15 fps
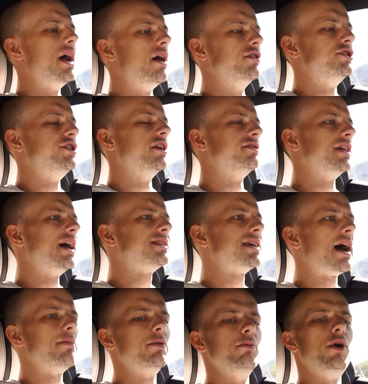downshift. That's
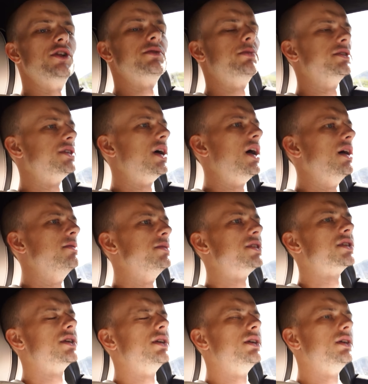happened multiple
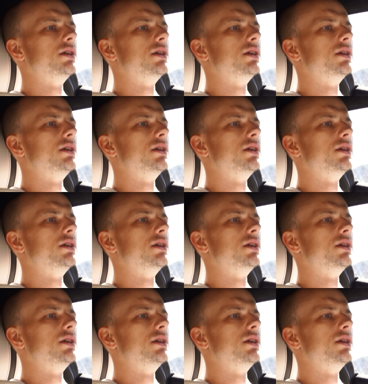times